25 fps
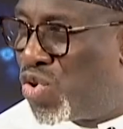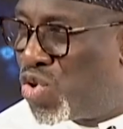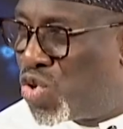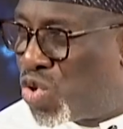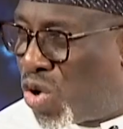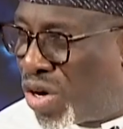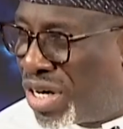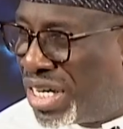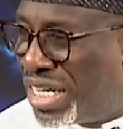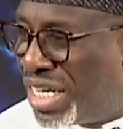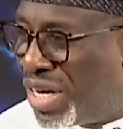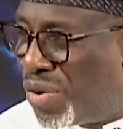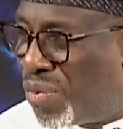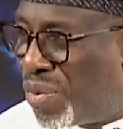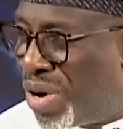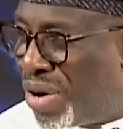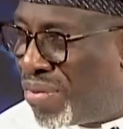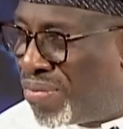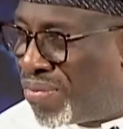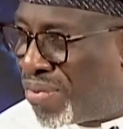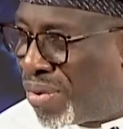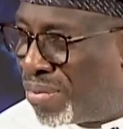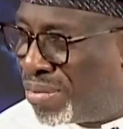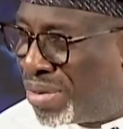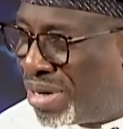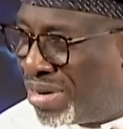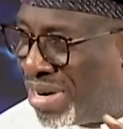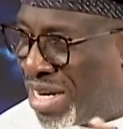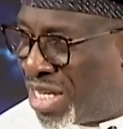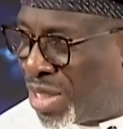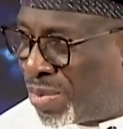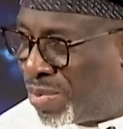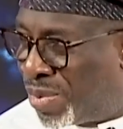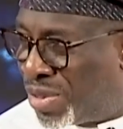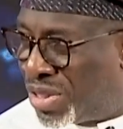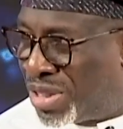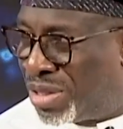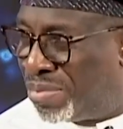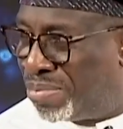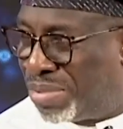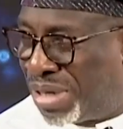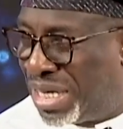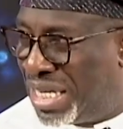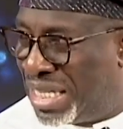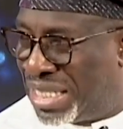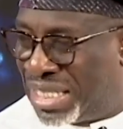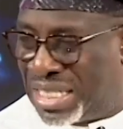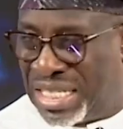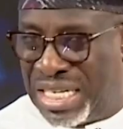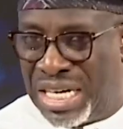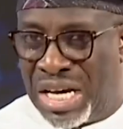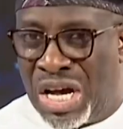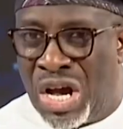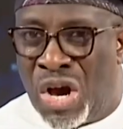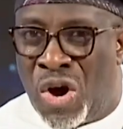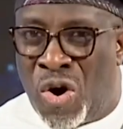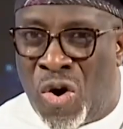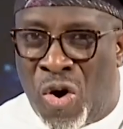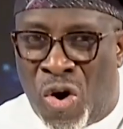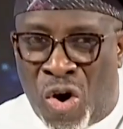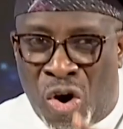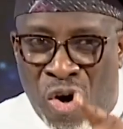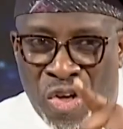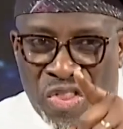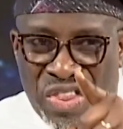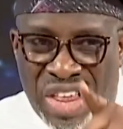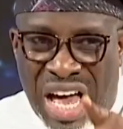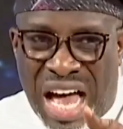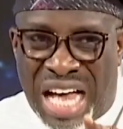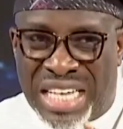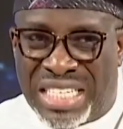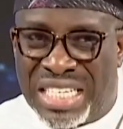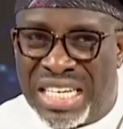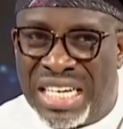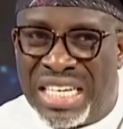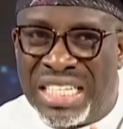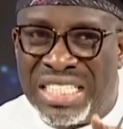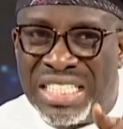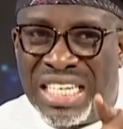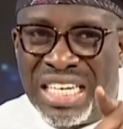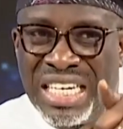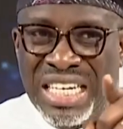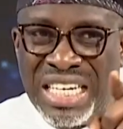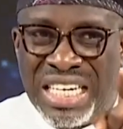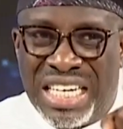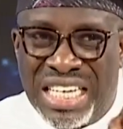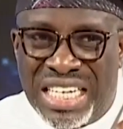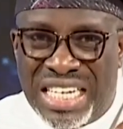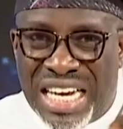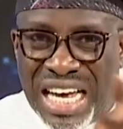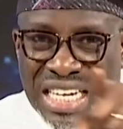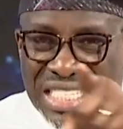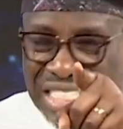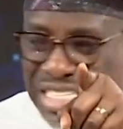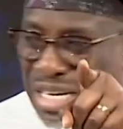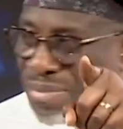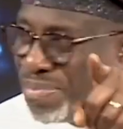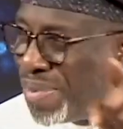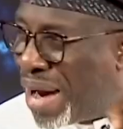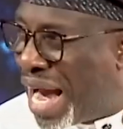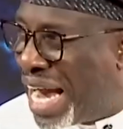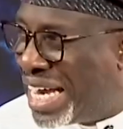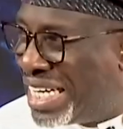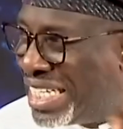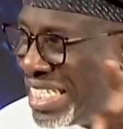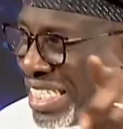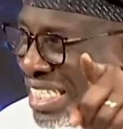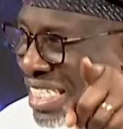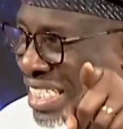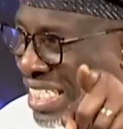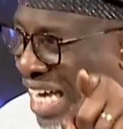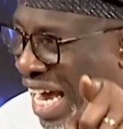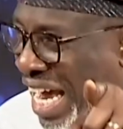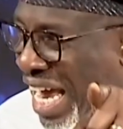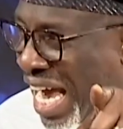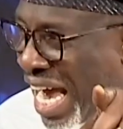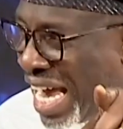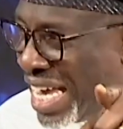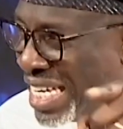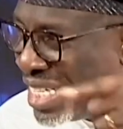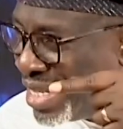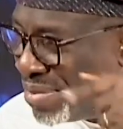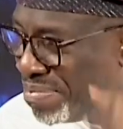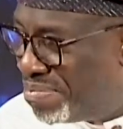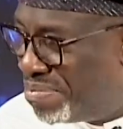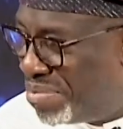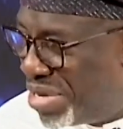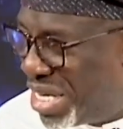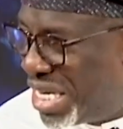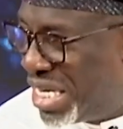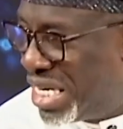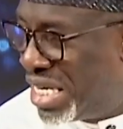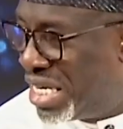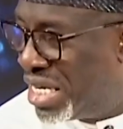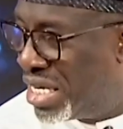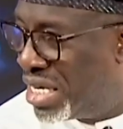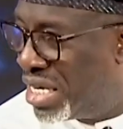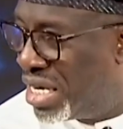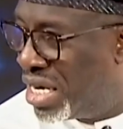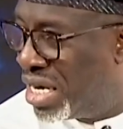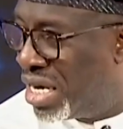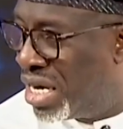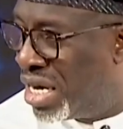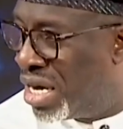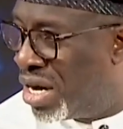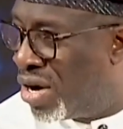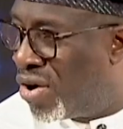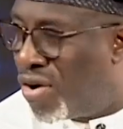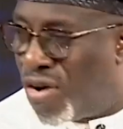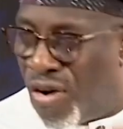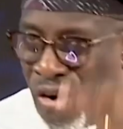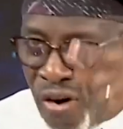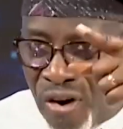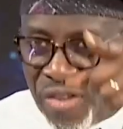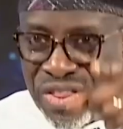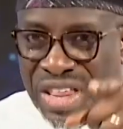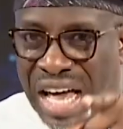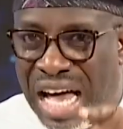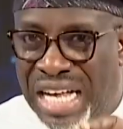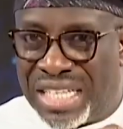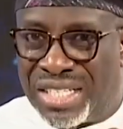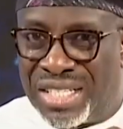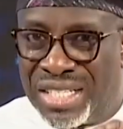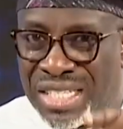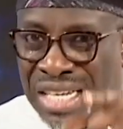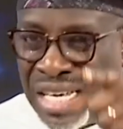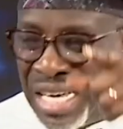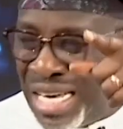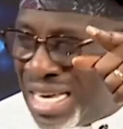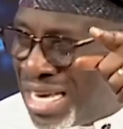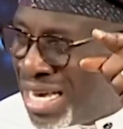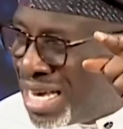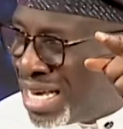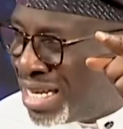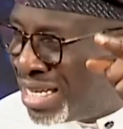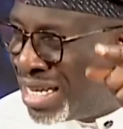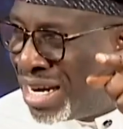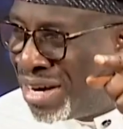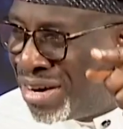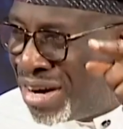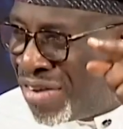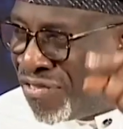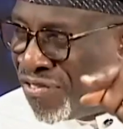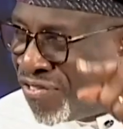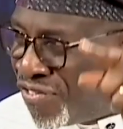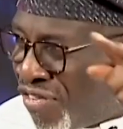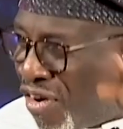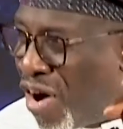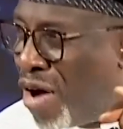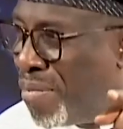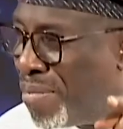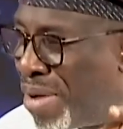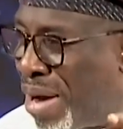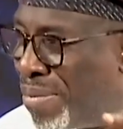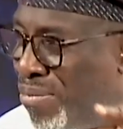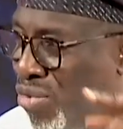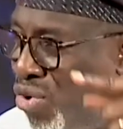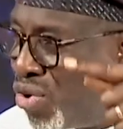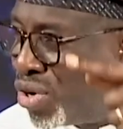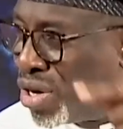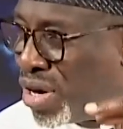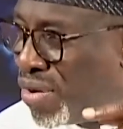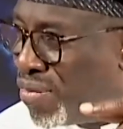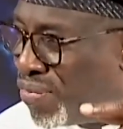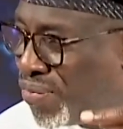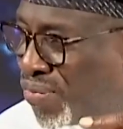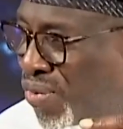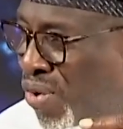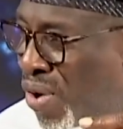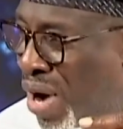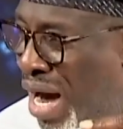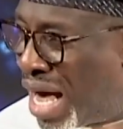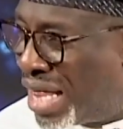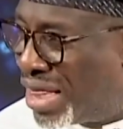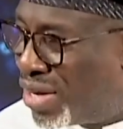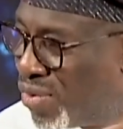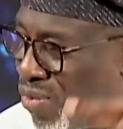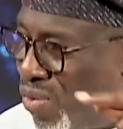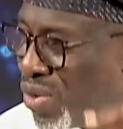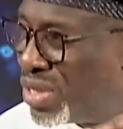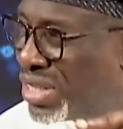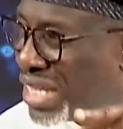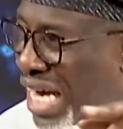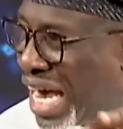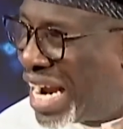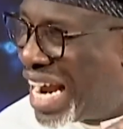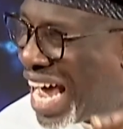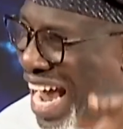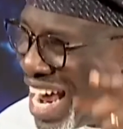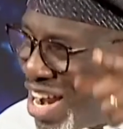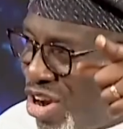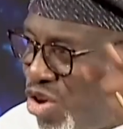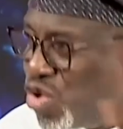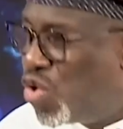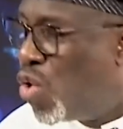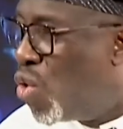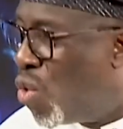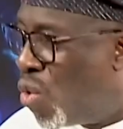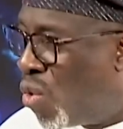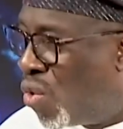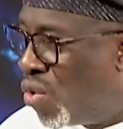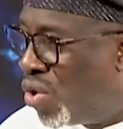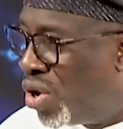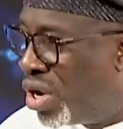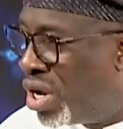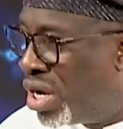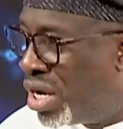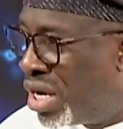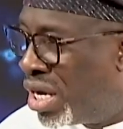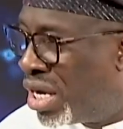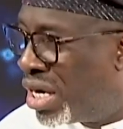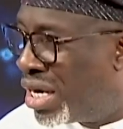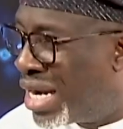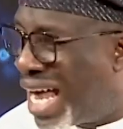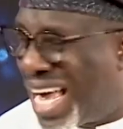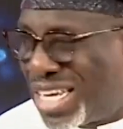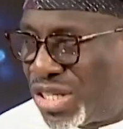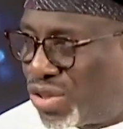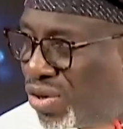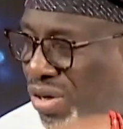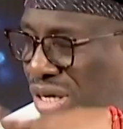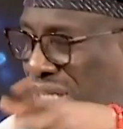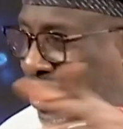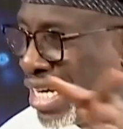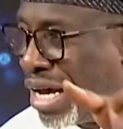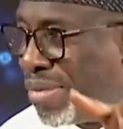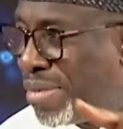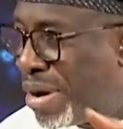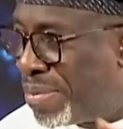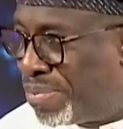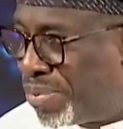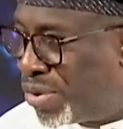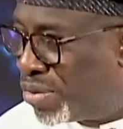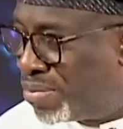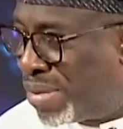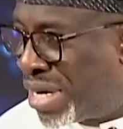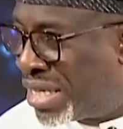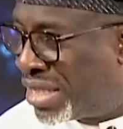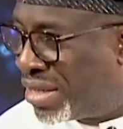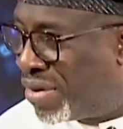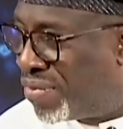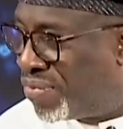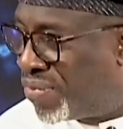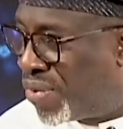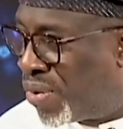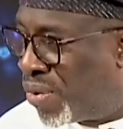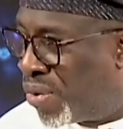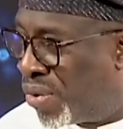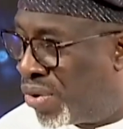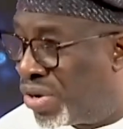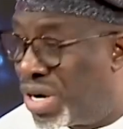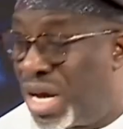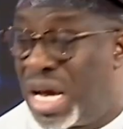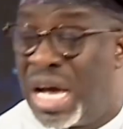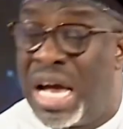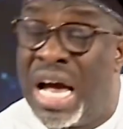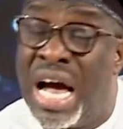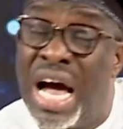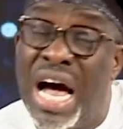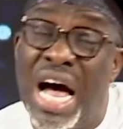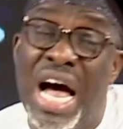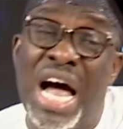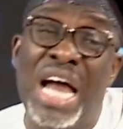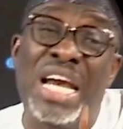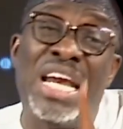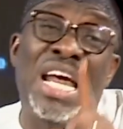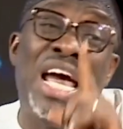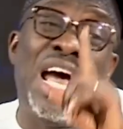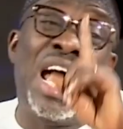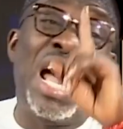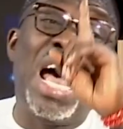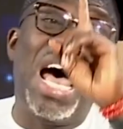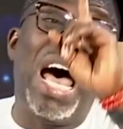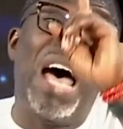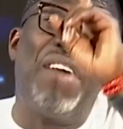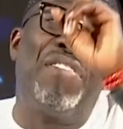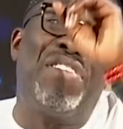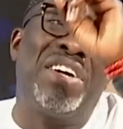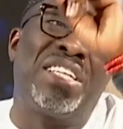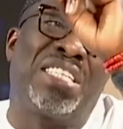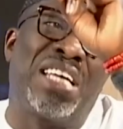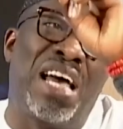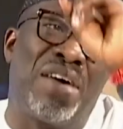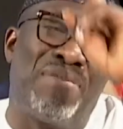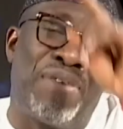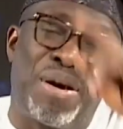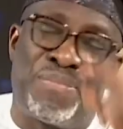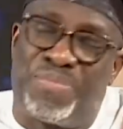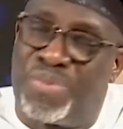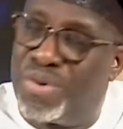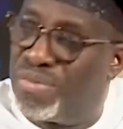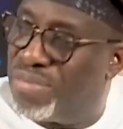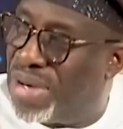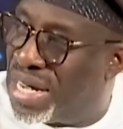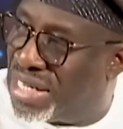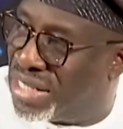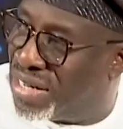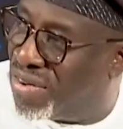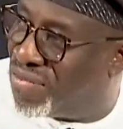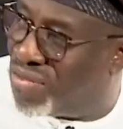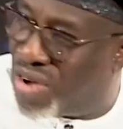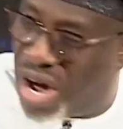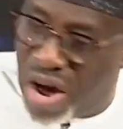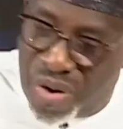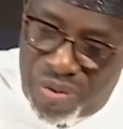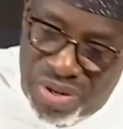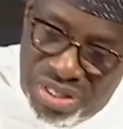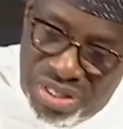running away from the responsibility, or that the leadership I desire is me, or that the reform I'm looking for are the ones that I know. That's the only time I put myself forward. And every time I put myself forward, I always